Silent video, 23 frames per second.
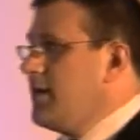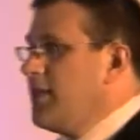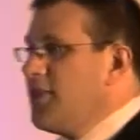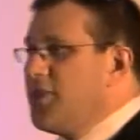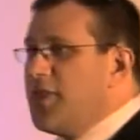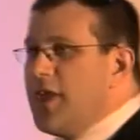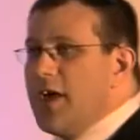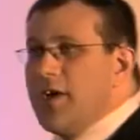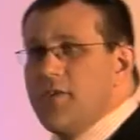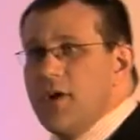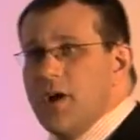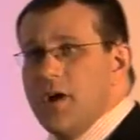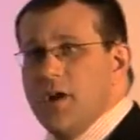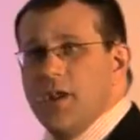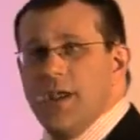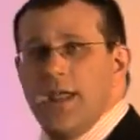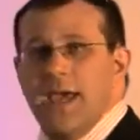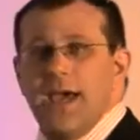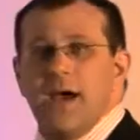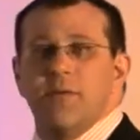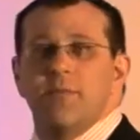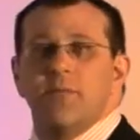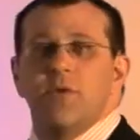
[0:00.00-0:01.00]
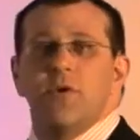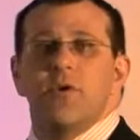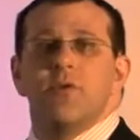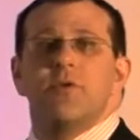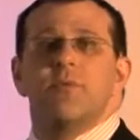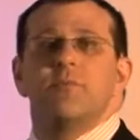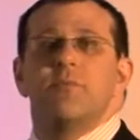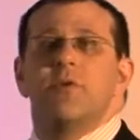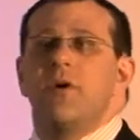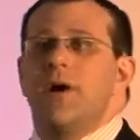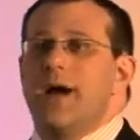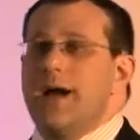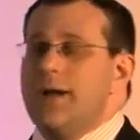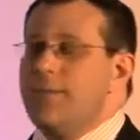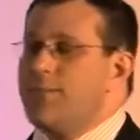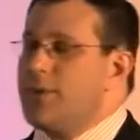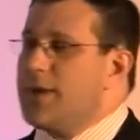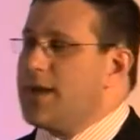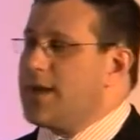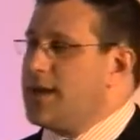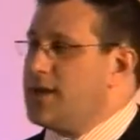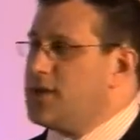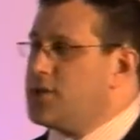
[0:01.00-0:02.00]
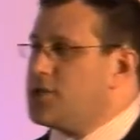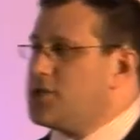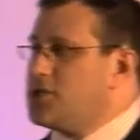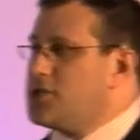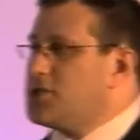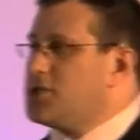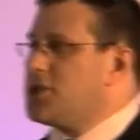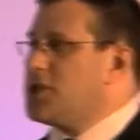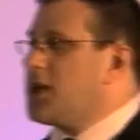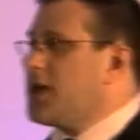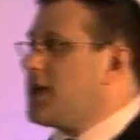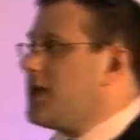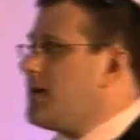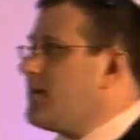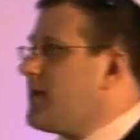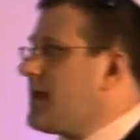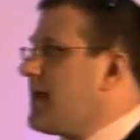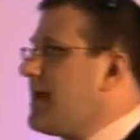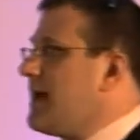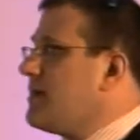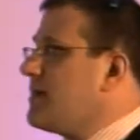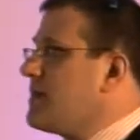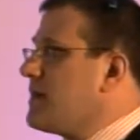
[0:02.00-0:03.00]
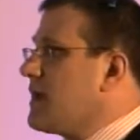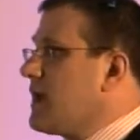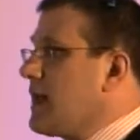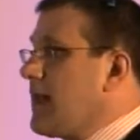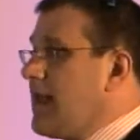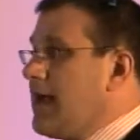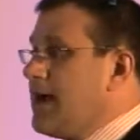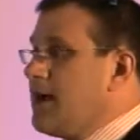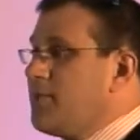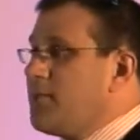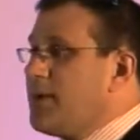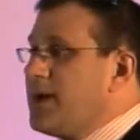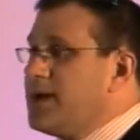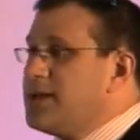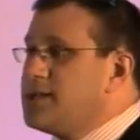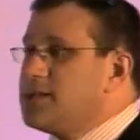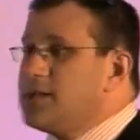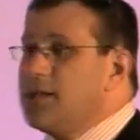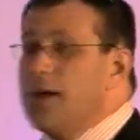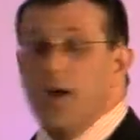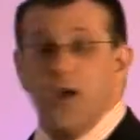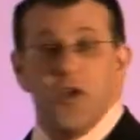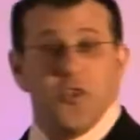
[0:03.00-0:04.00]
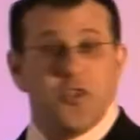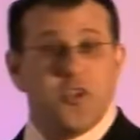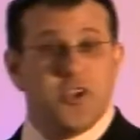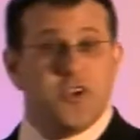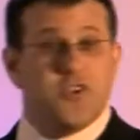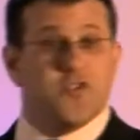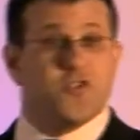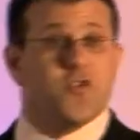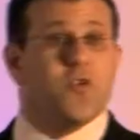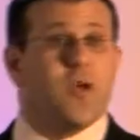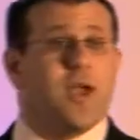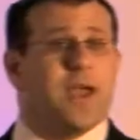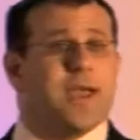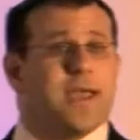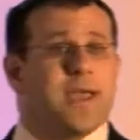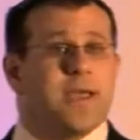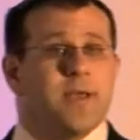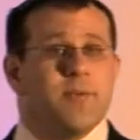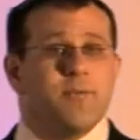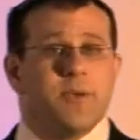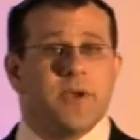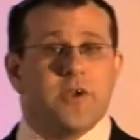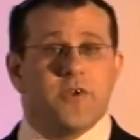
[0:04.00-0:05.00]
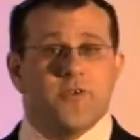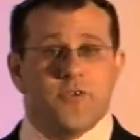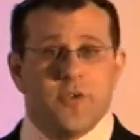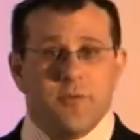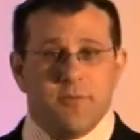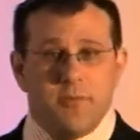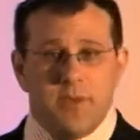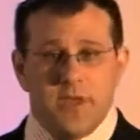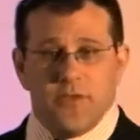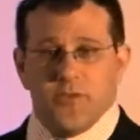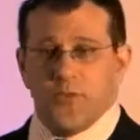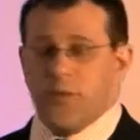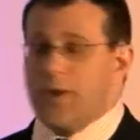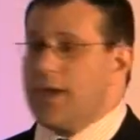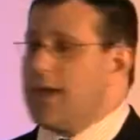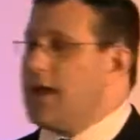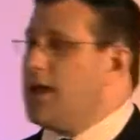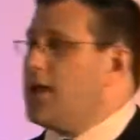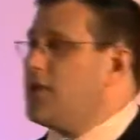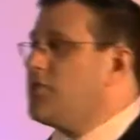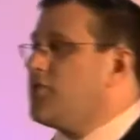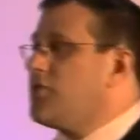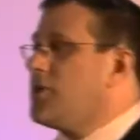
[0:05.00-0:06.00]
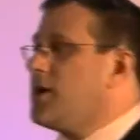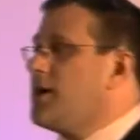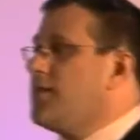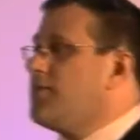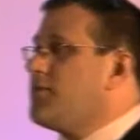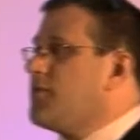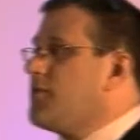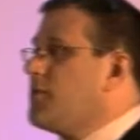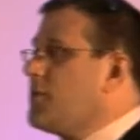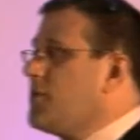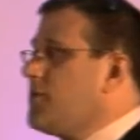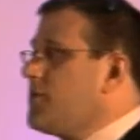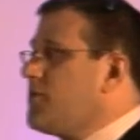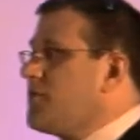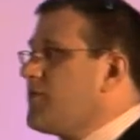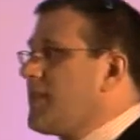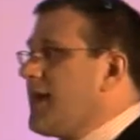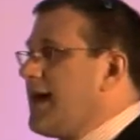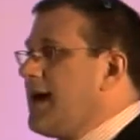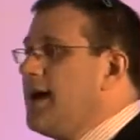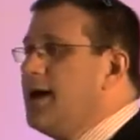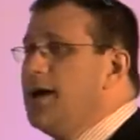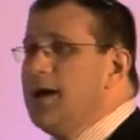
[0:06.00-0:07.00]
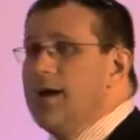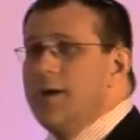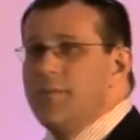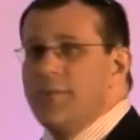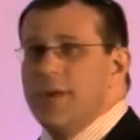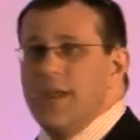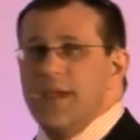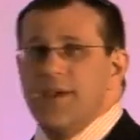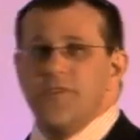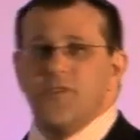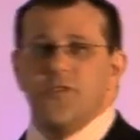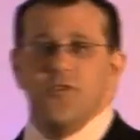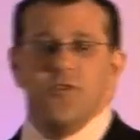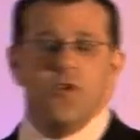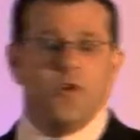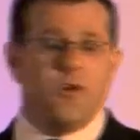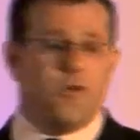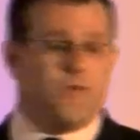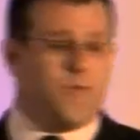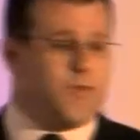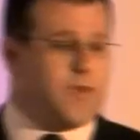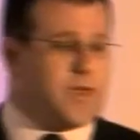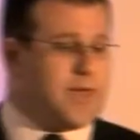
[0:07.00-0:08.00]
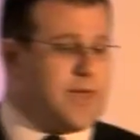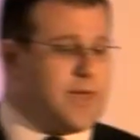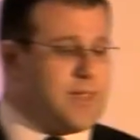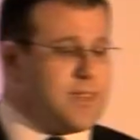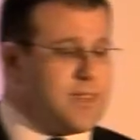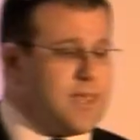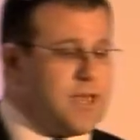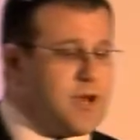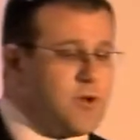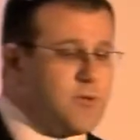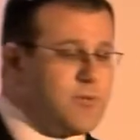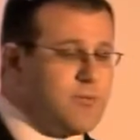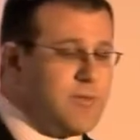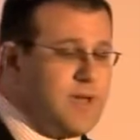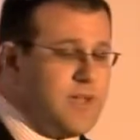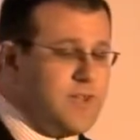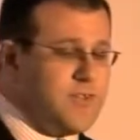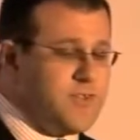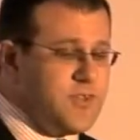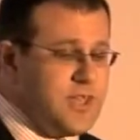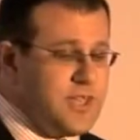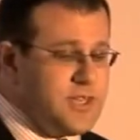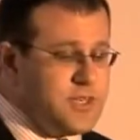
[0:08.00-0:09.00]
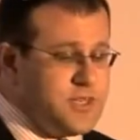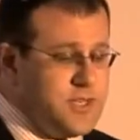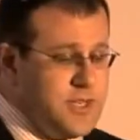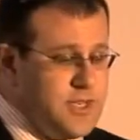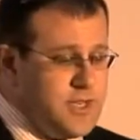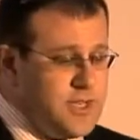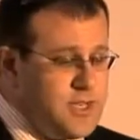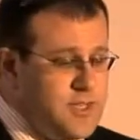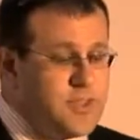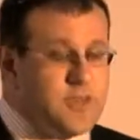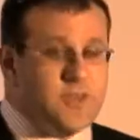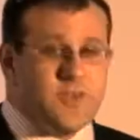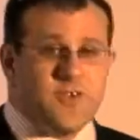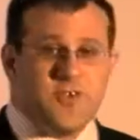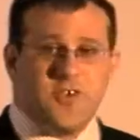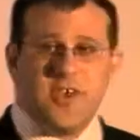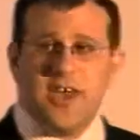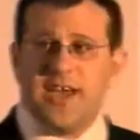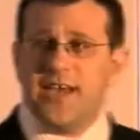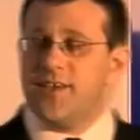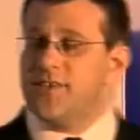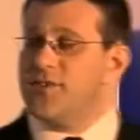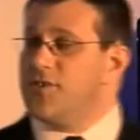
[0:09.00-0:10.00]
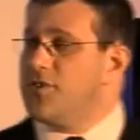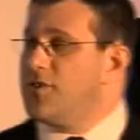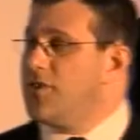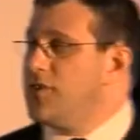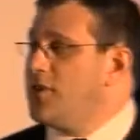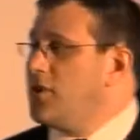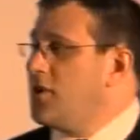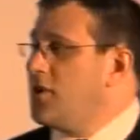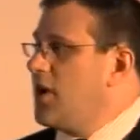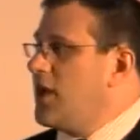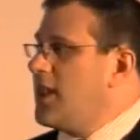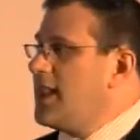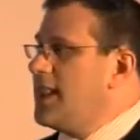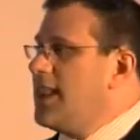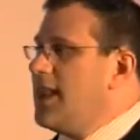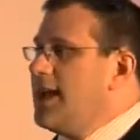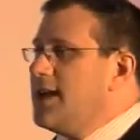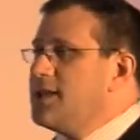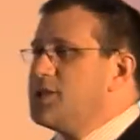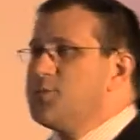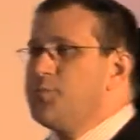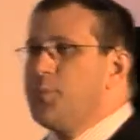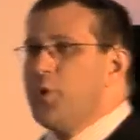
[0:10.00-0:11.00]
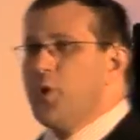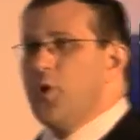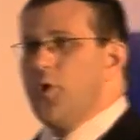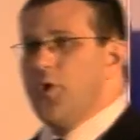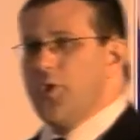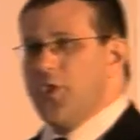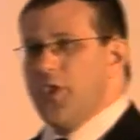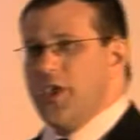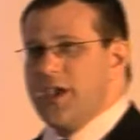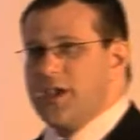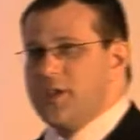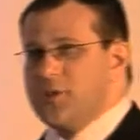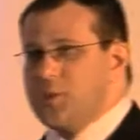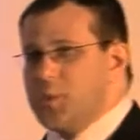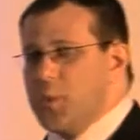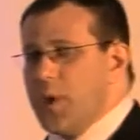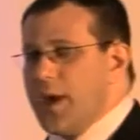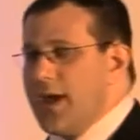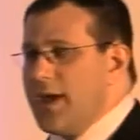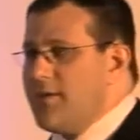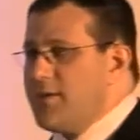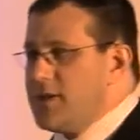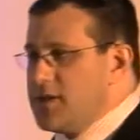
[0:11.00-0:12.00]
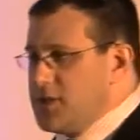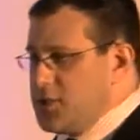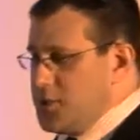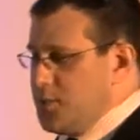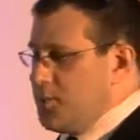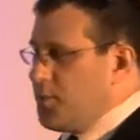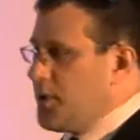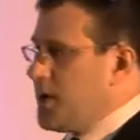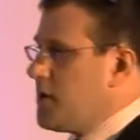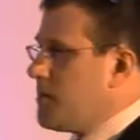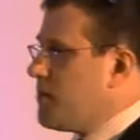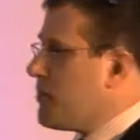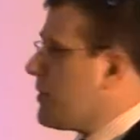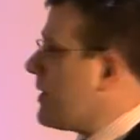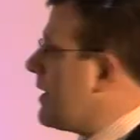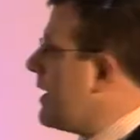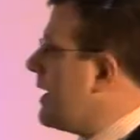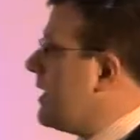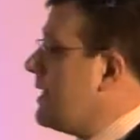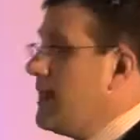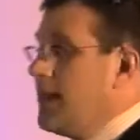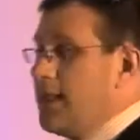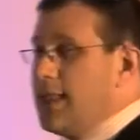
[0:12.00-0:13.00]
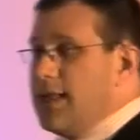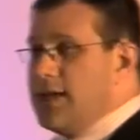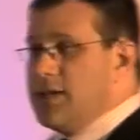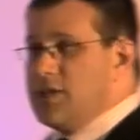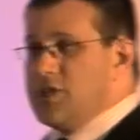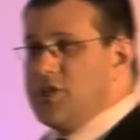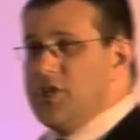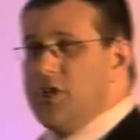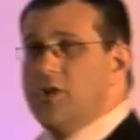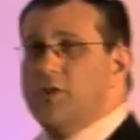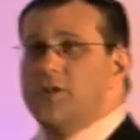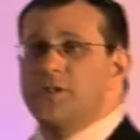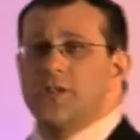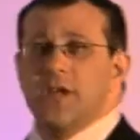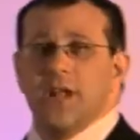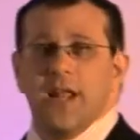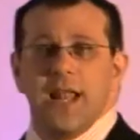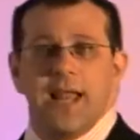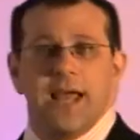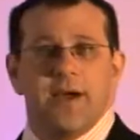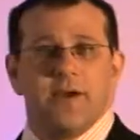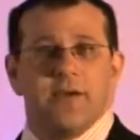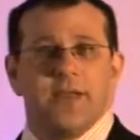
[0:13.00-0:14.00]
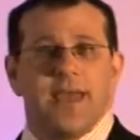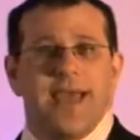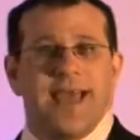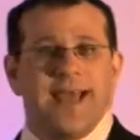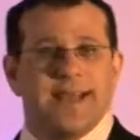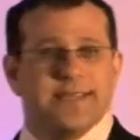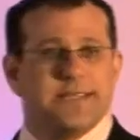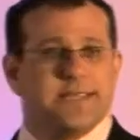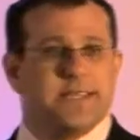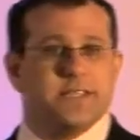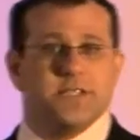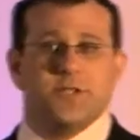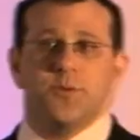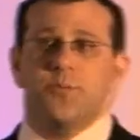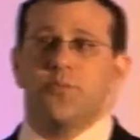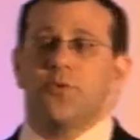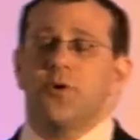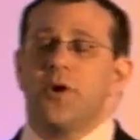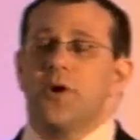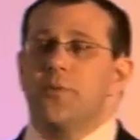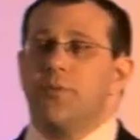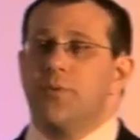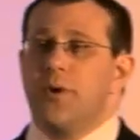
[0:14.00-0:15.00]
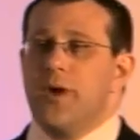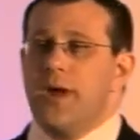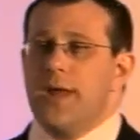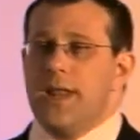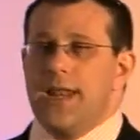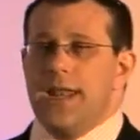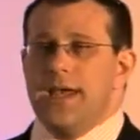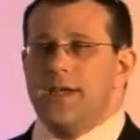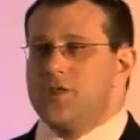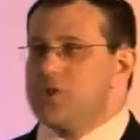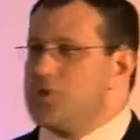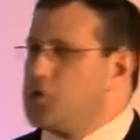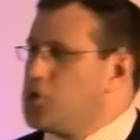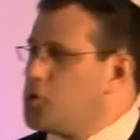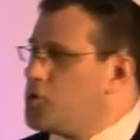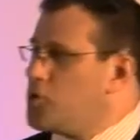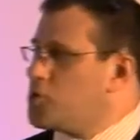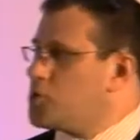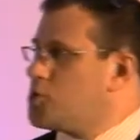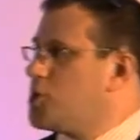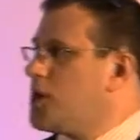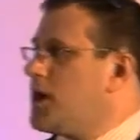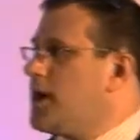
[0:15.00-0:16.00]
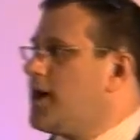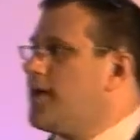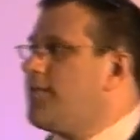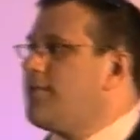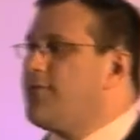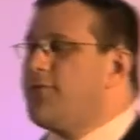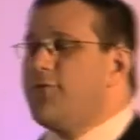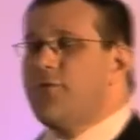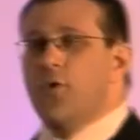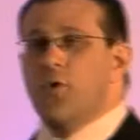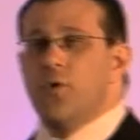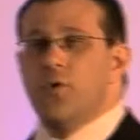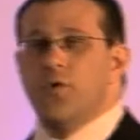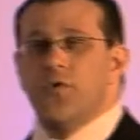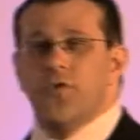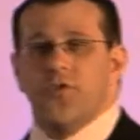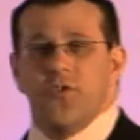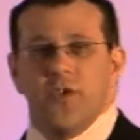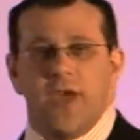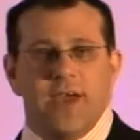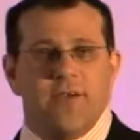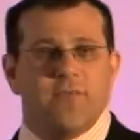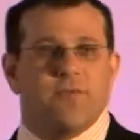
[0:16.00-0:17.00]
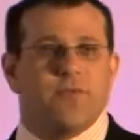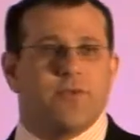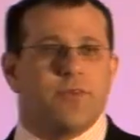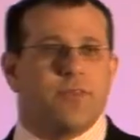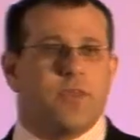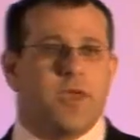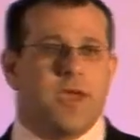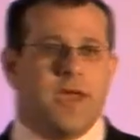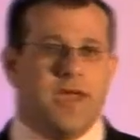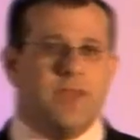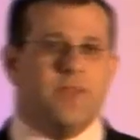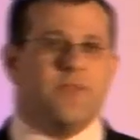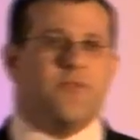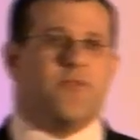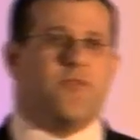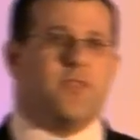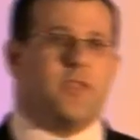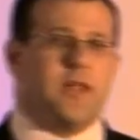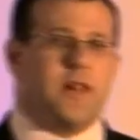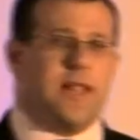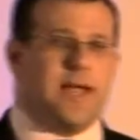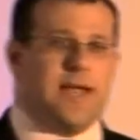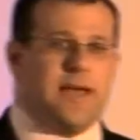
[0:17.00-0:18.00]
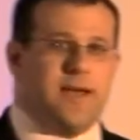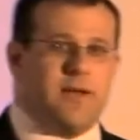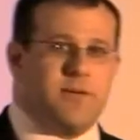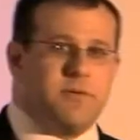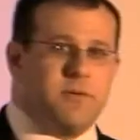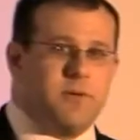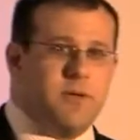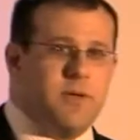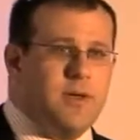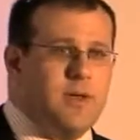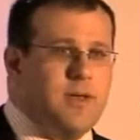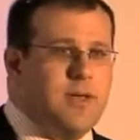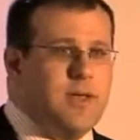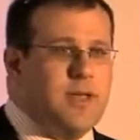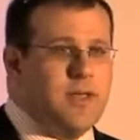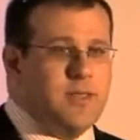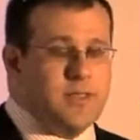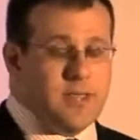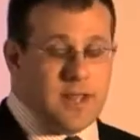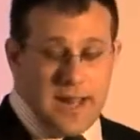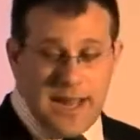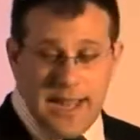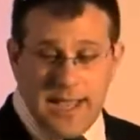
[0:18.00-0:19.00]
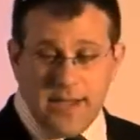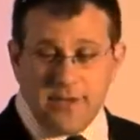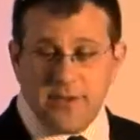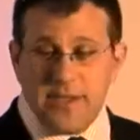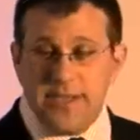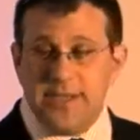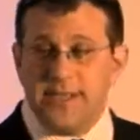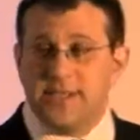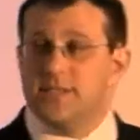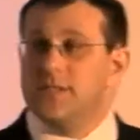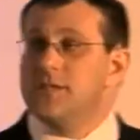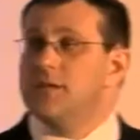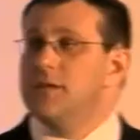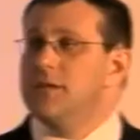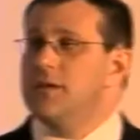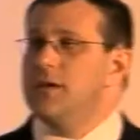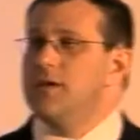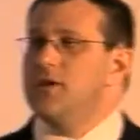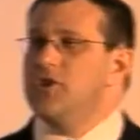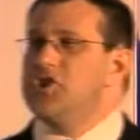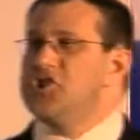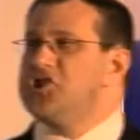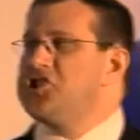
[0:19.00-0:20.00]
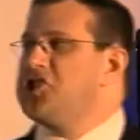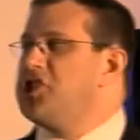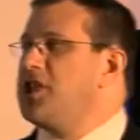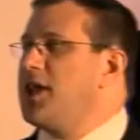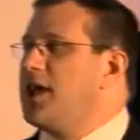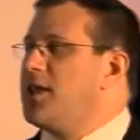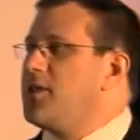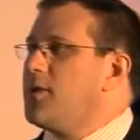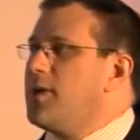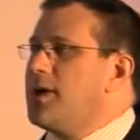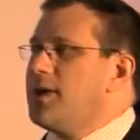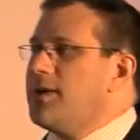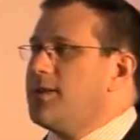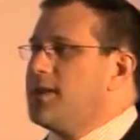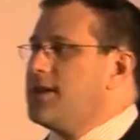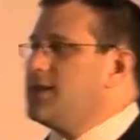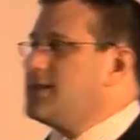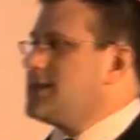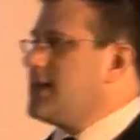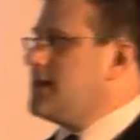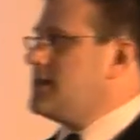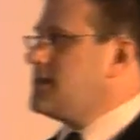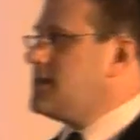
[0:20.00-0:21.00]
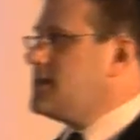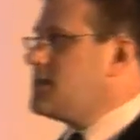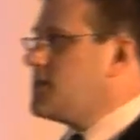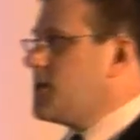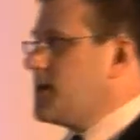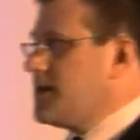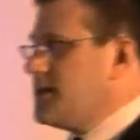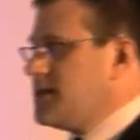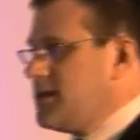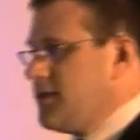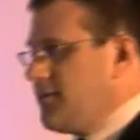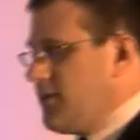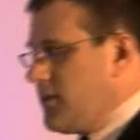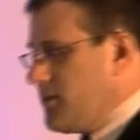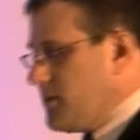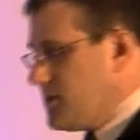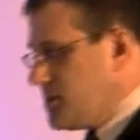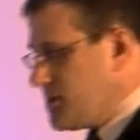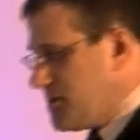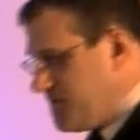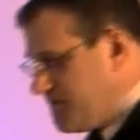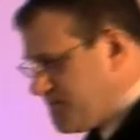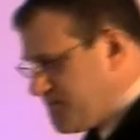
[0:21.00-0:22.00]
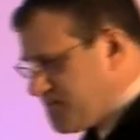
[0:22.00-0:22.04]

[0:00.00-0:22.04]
There are now more and more applications that are coming out that are cloud-based. That is great because it means we can drive towards that. But let's not forget the old message that says, let's put things where it's appropriate. Let's use the cloud as it's appropriate. Let's not try and force everything into the cloud. The cloud is just another one of these 80-20 rules.